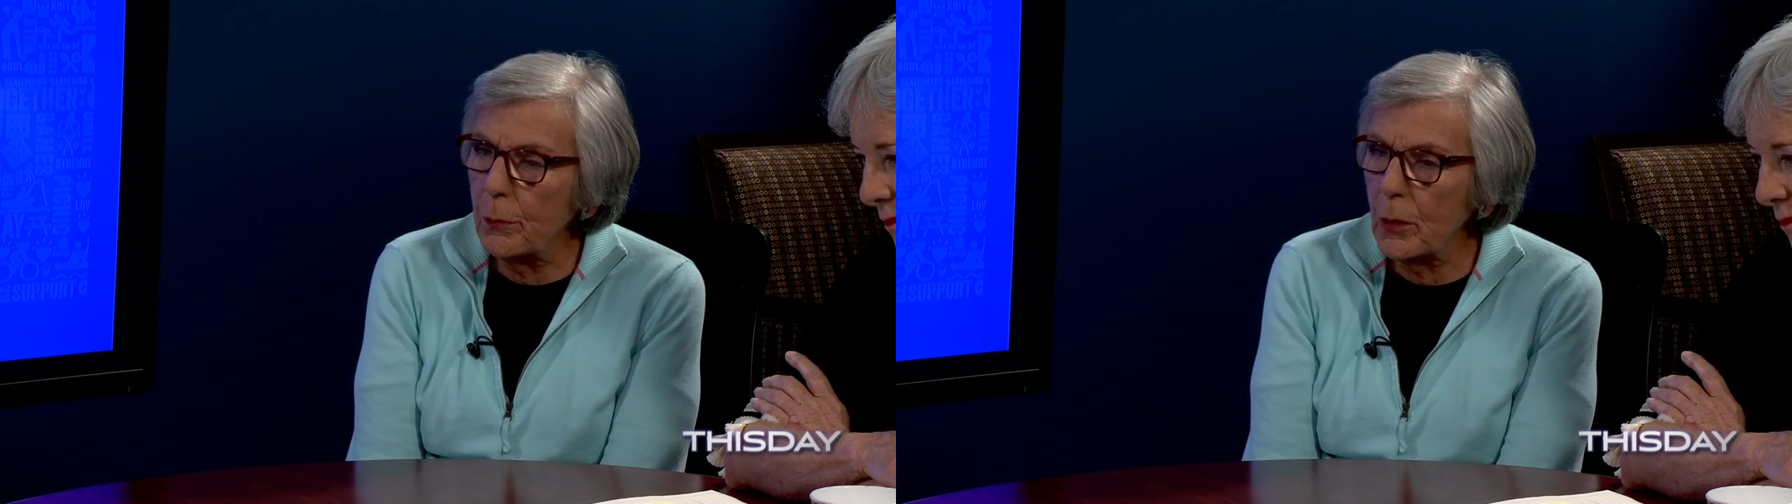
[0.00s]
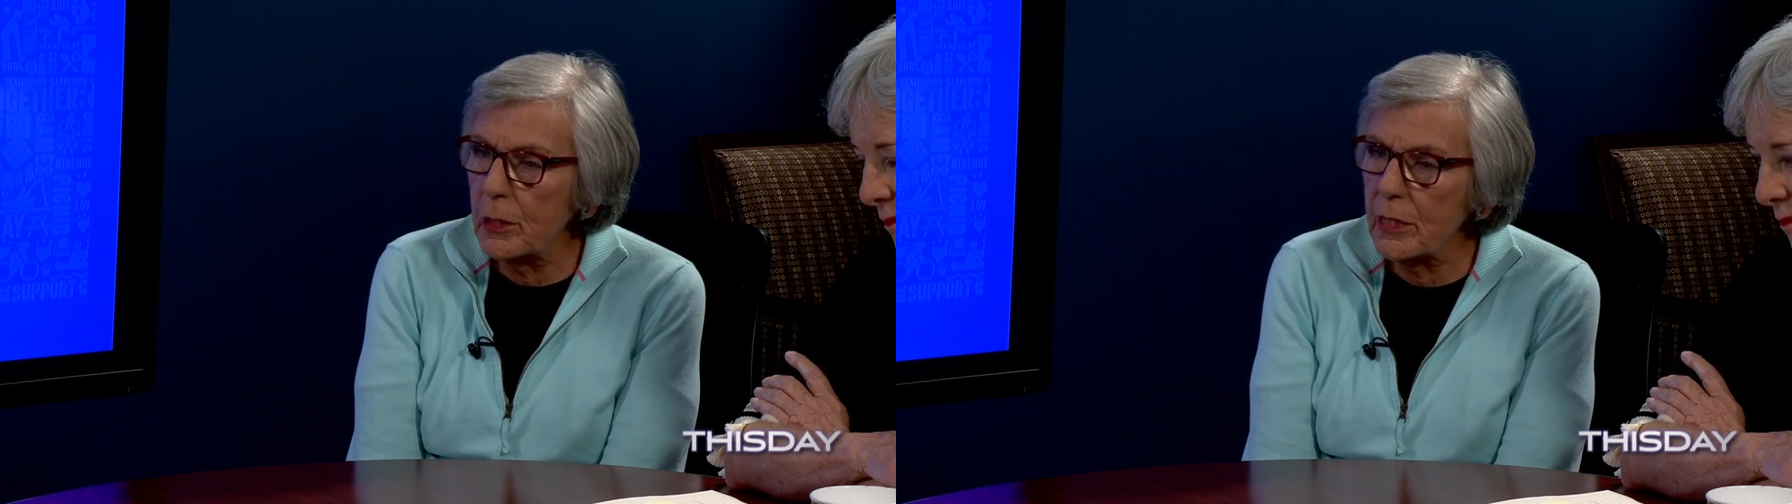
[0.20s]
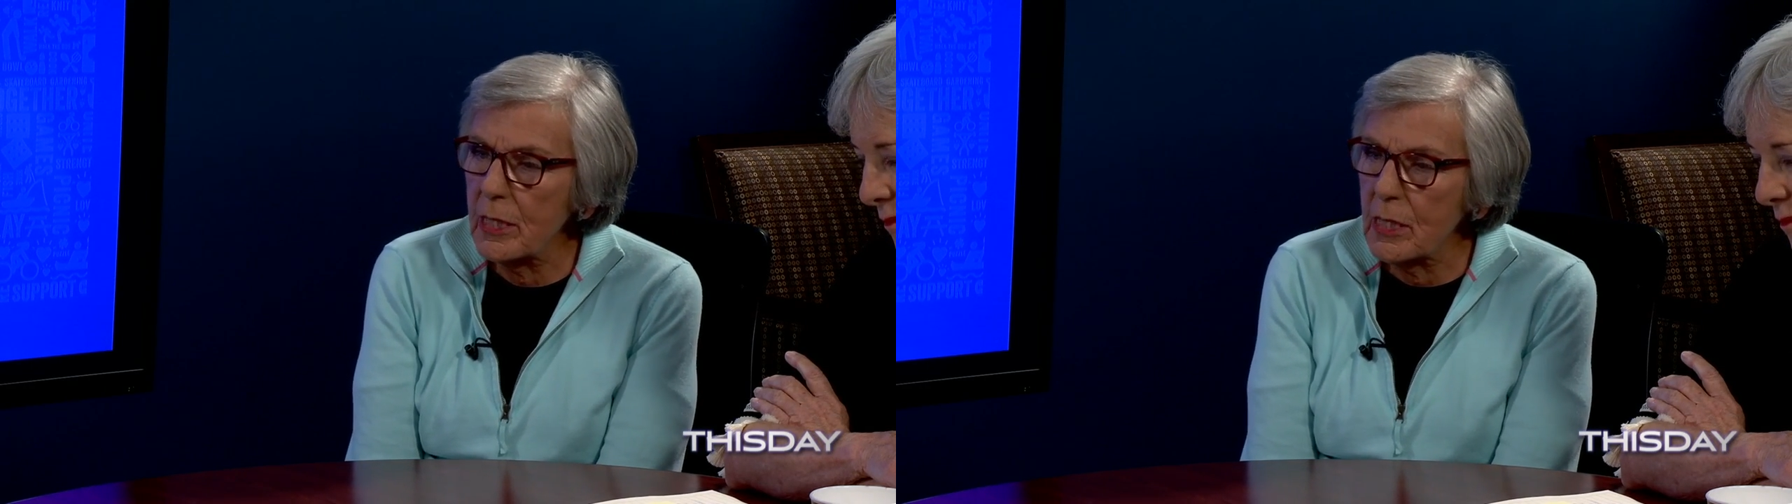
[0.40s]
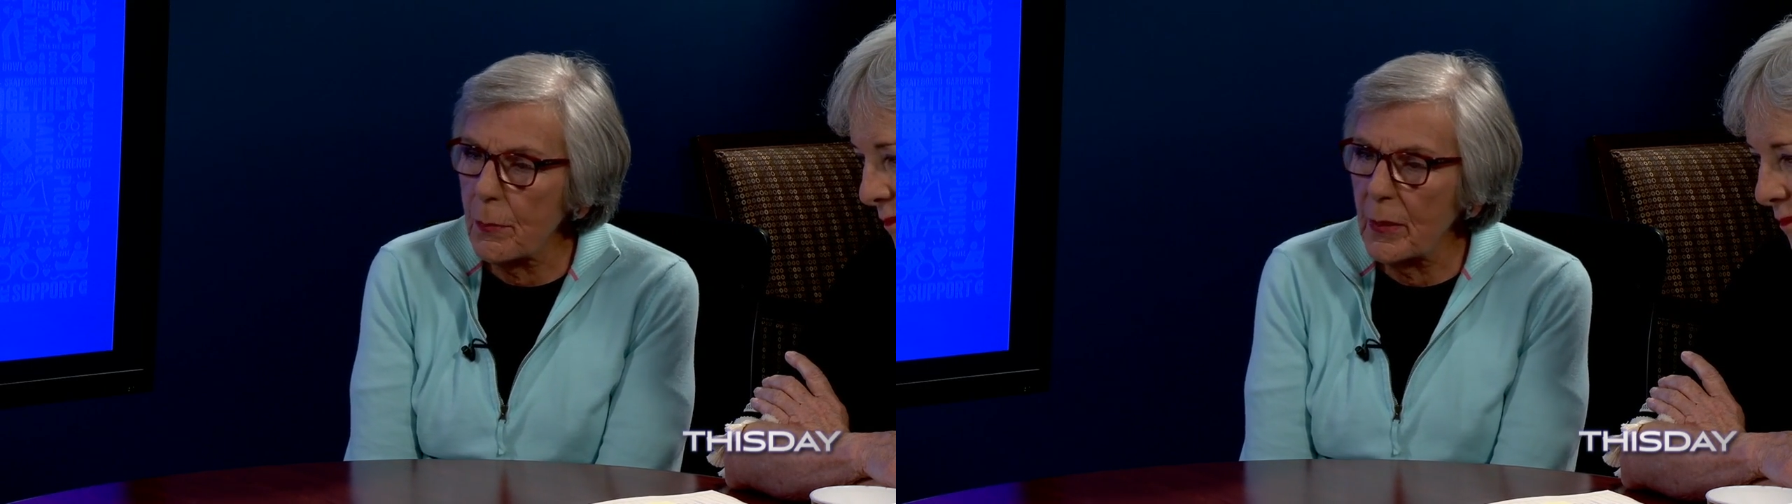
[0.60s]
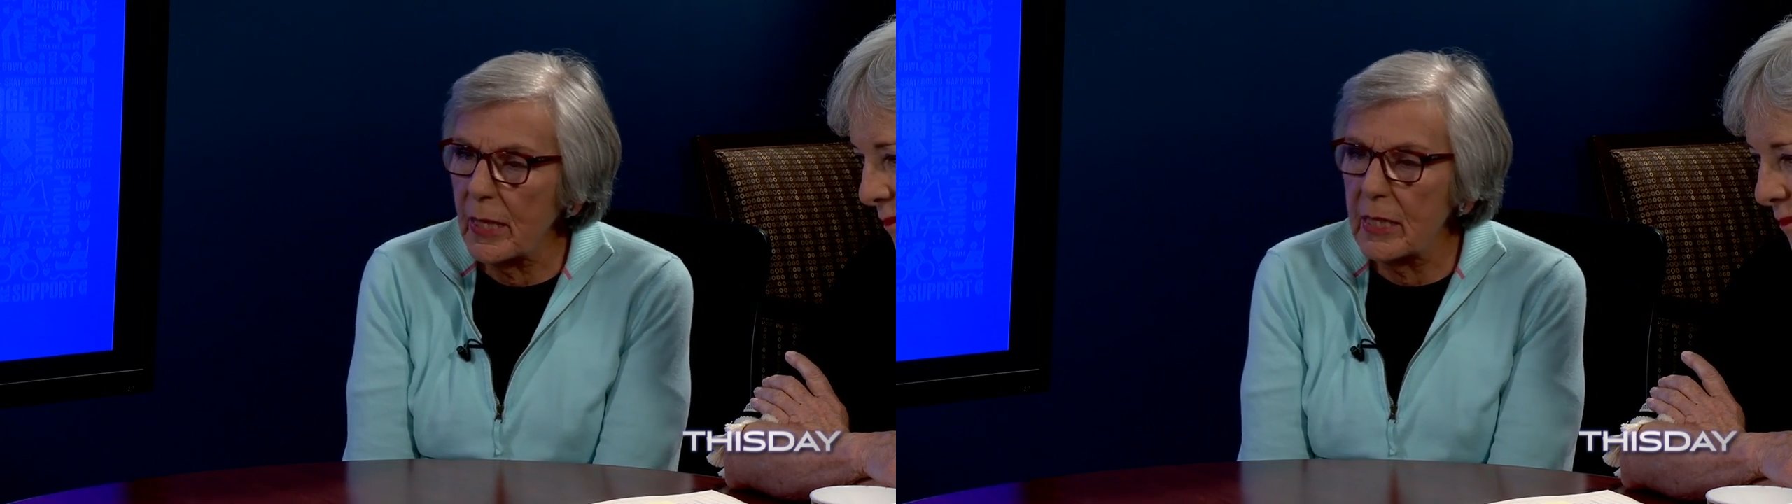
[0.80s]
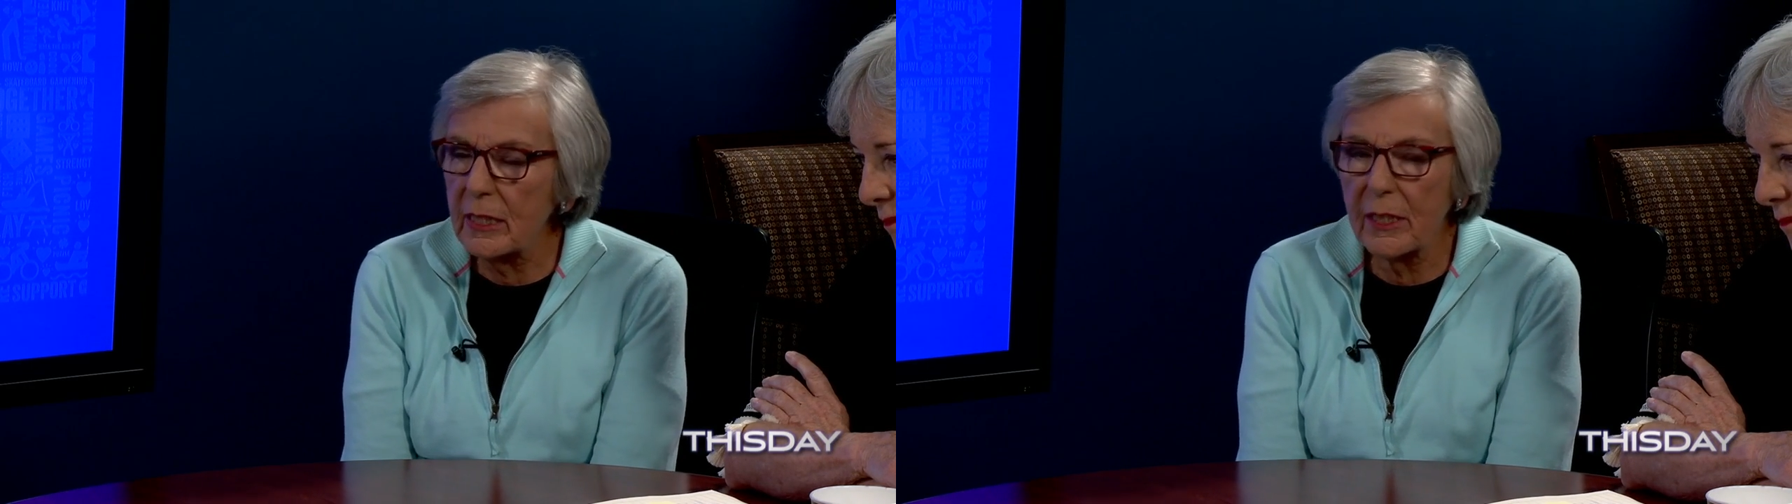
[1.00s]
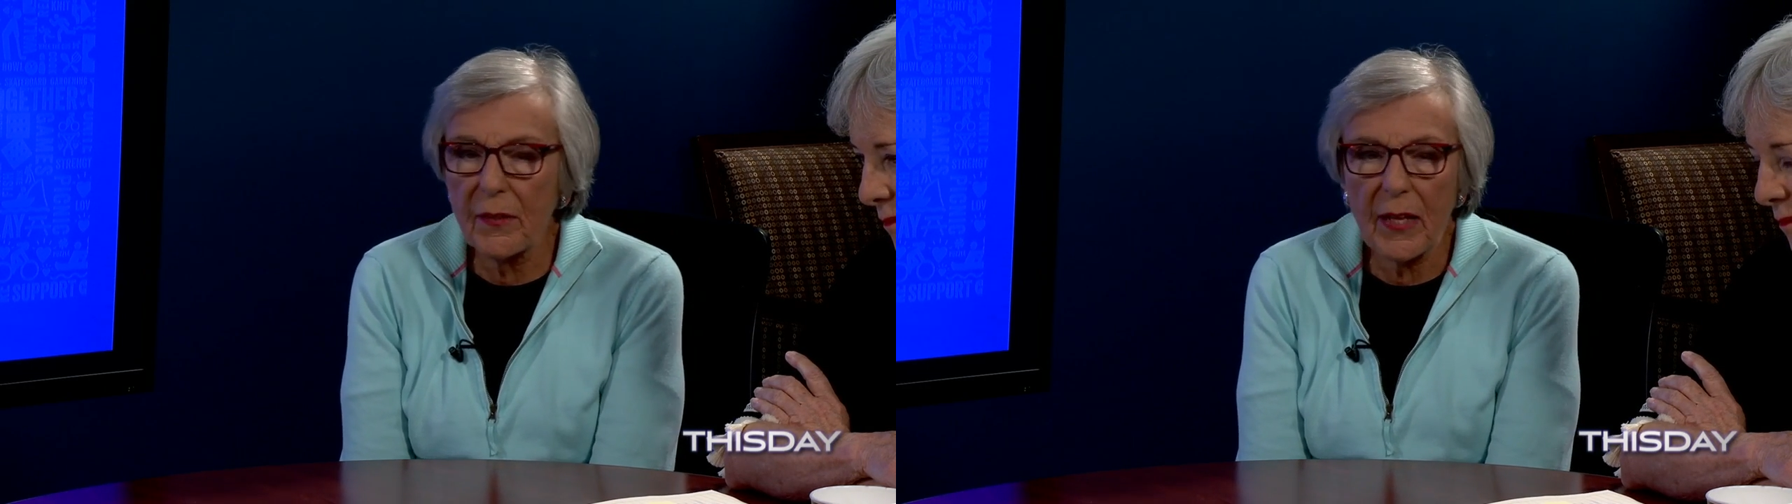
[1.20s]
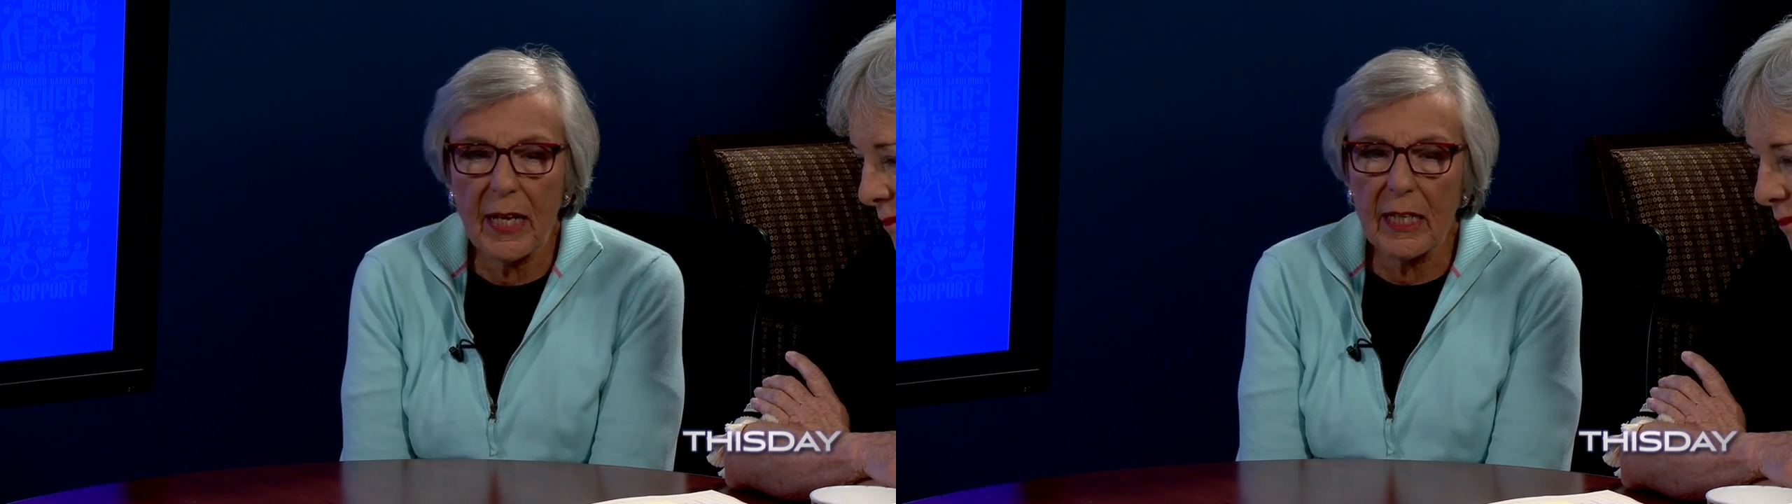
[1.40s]
participated
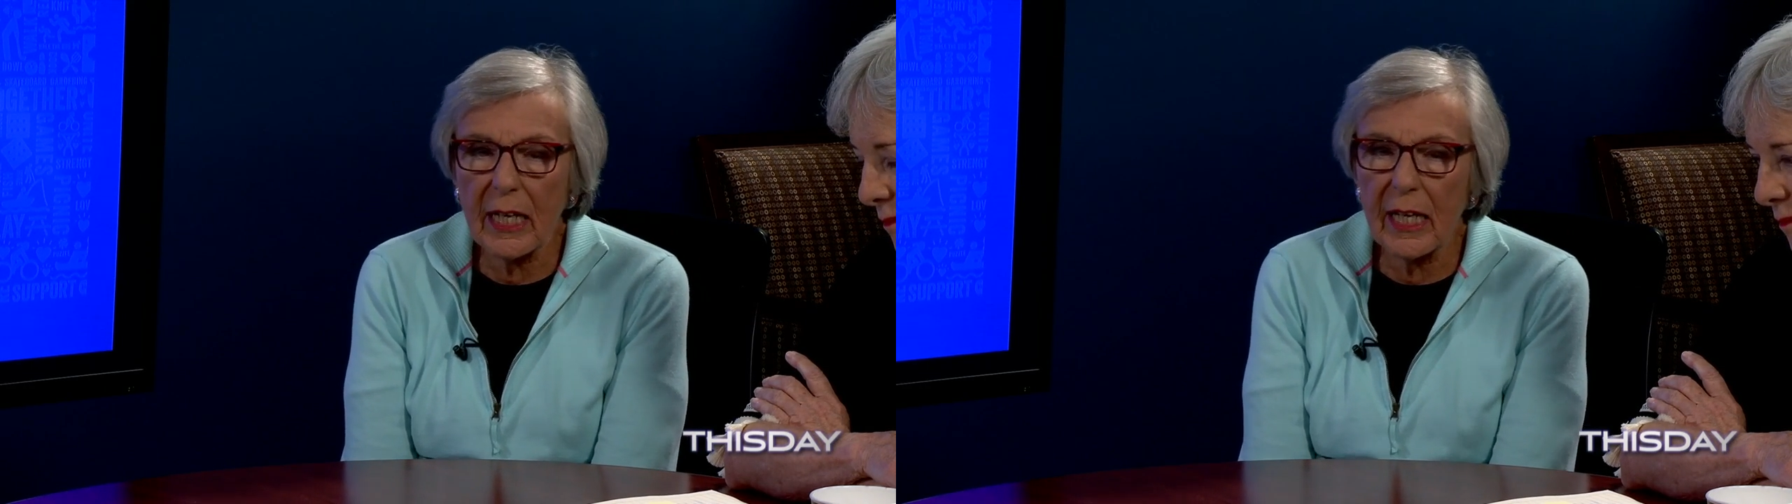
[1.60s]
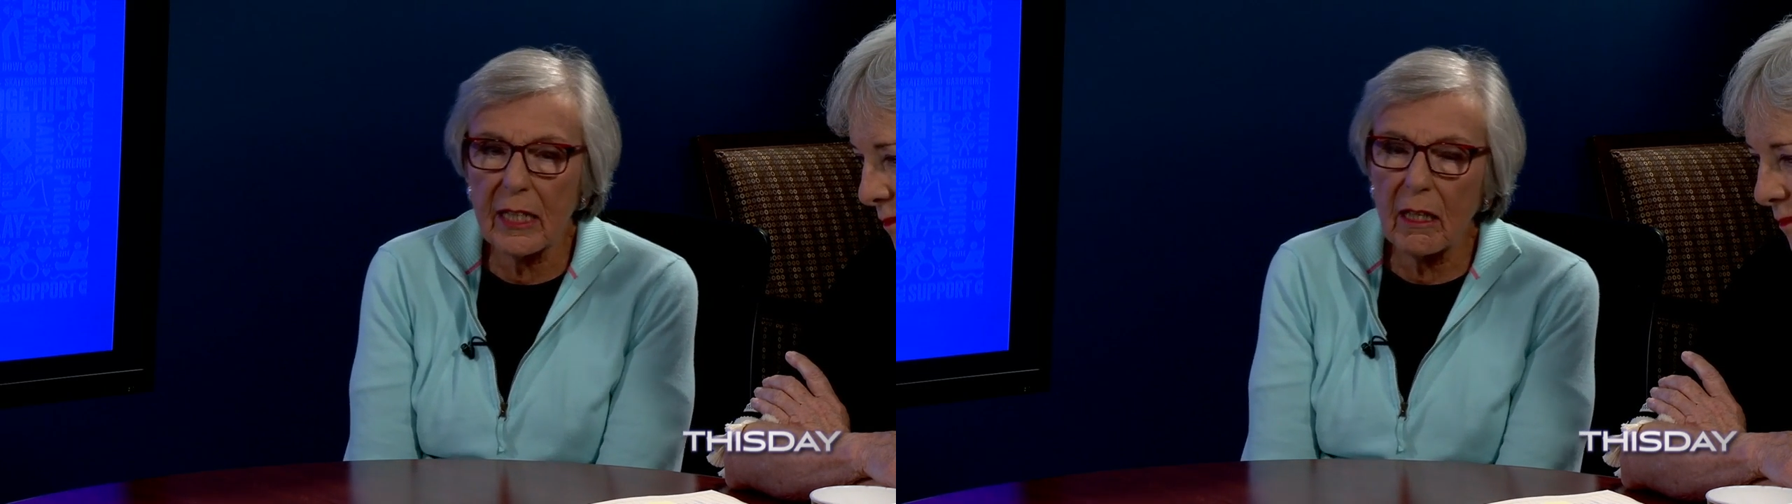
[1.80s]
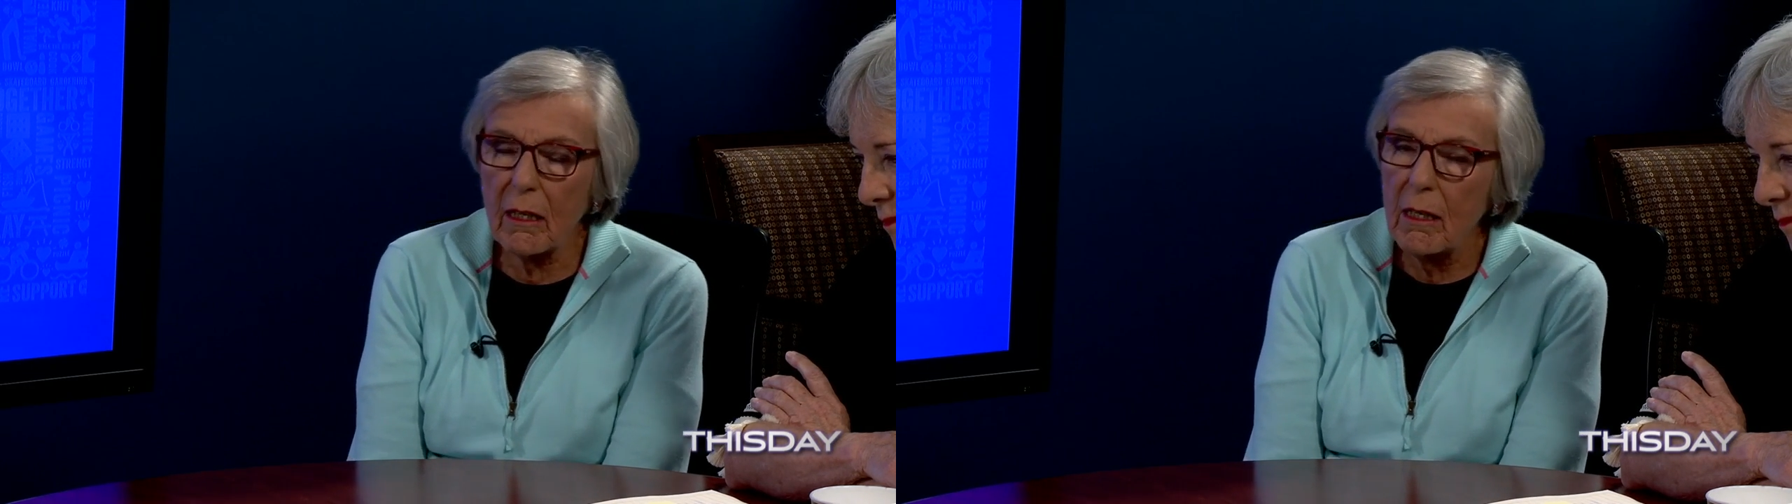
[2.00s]
in that. And